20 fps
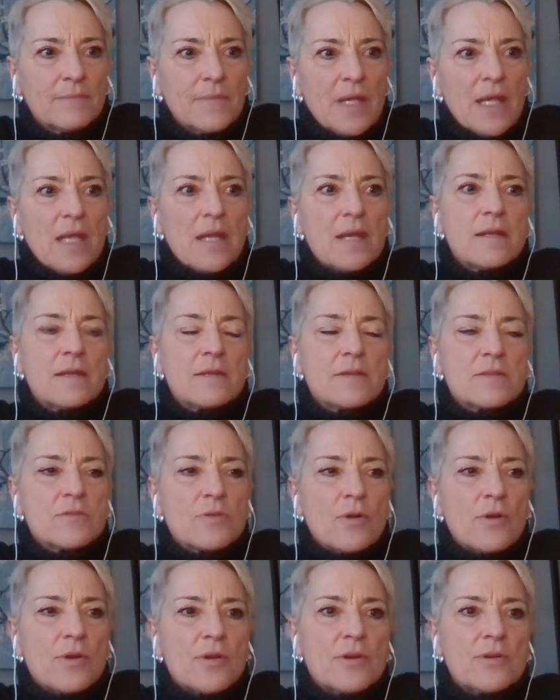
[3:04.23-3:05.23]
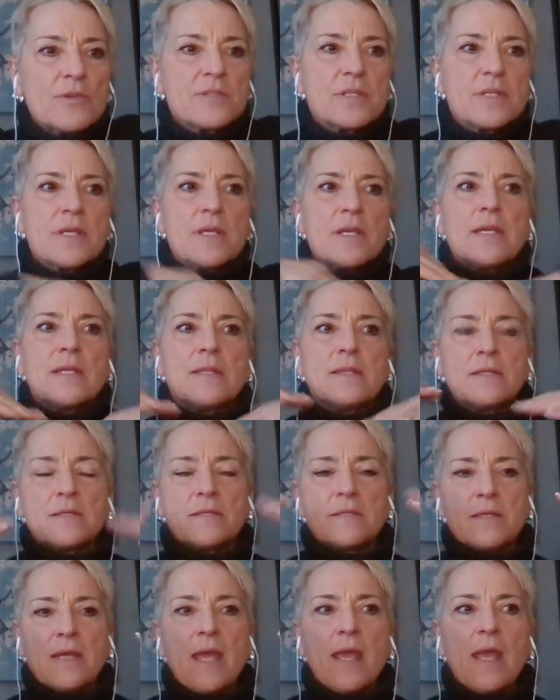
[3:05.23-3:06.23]
eating disorders in the
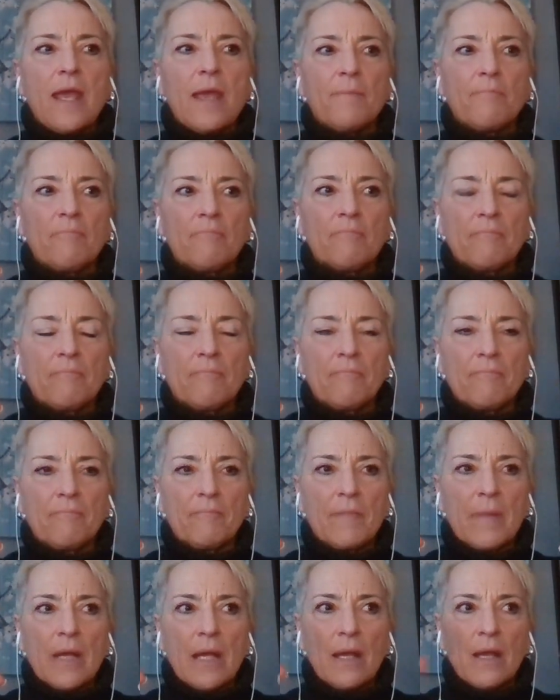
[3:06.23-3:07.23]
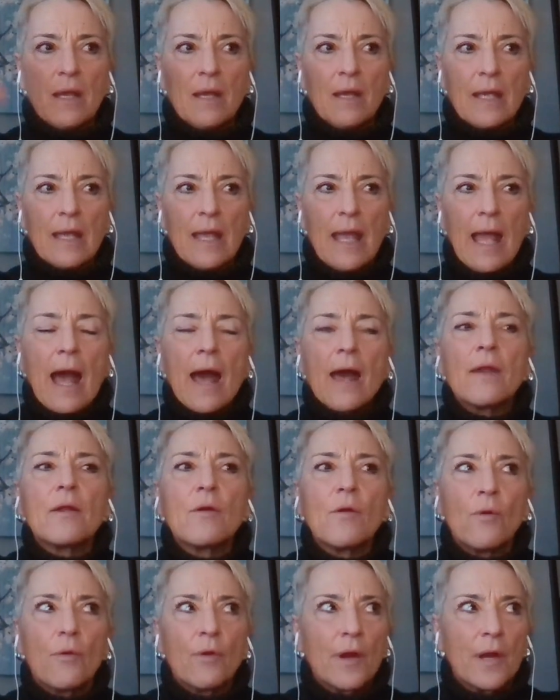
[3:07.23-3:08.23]
same
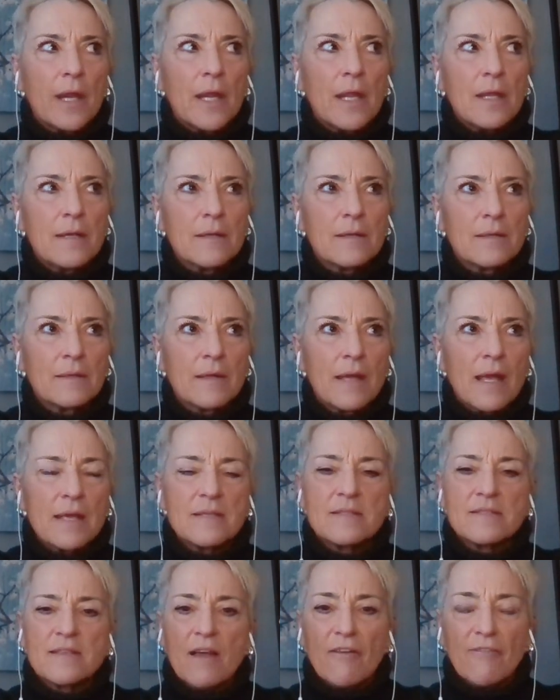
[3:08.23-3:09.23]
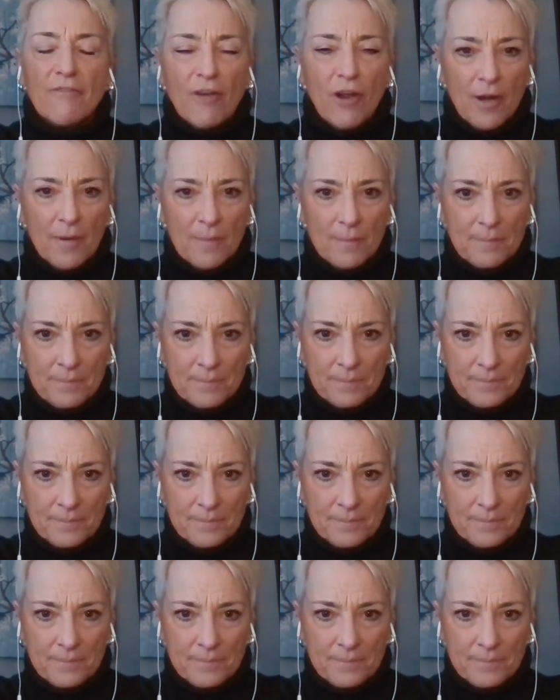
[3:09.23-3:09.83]
category as self harm?